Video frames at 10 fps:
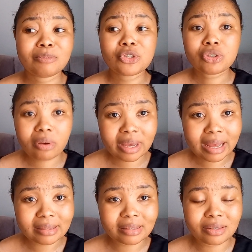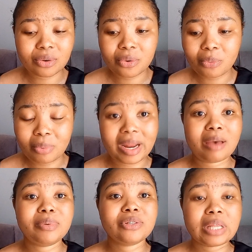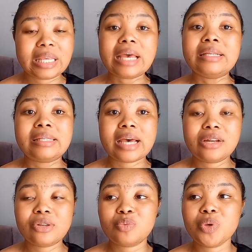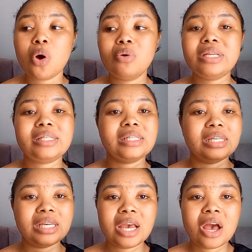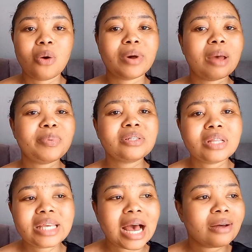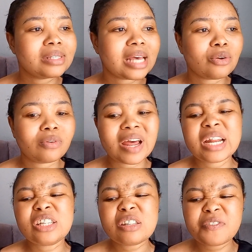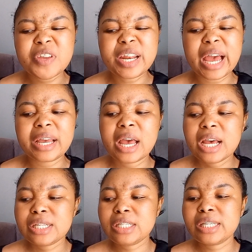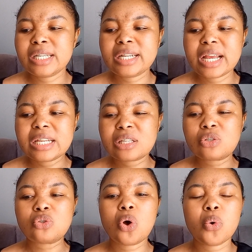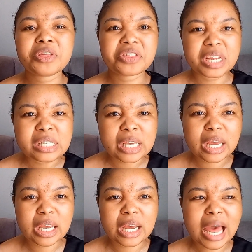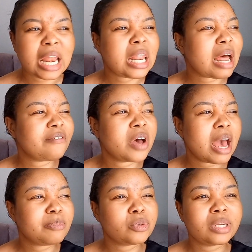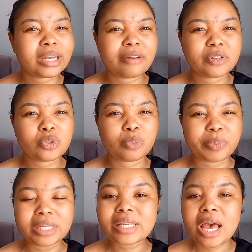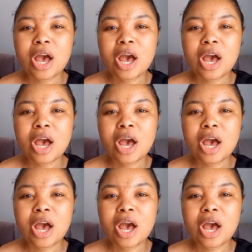showing us, you know, what happens on the inside, because we only see what happens on the outside. And I just feel like DJ Zinhle is so authentic. I love her, absolutely love her to bits.